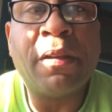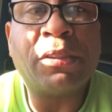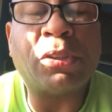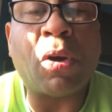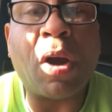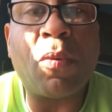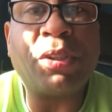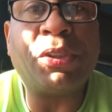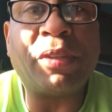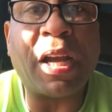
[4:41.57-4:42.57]
So I
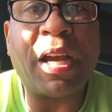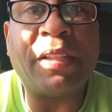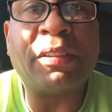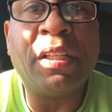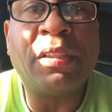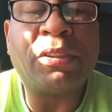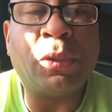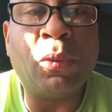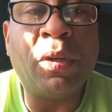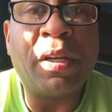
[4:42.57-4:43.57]
want you guys
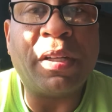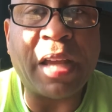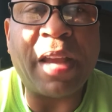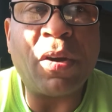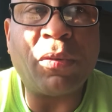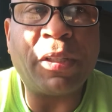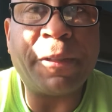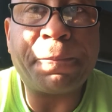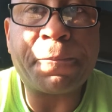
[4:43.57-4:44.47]
to not only